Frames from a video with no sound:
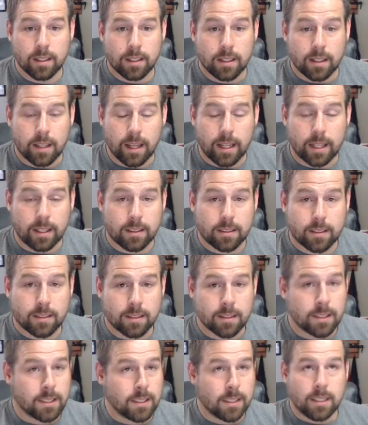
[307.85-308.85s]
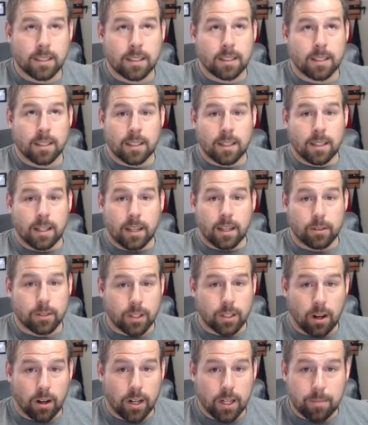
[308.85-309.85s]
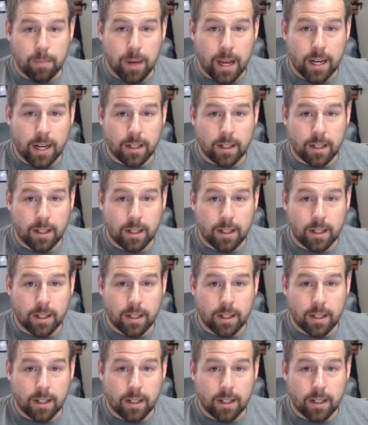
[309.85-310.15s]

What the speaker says: Like, it was already bad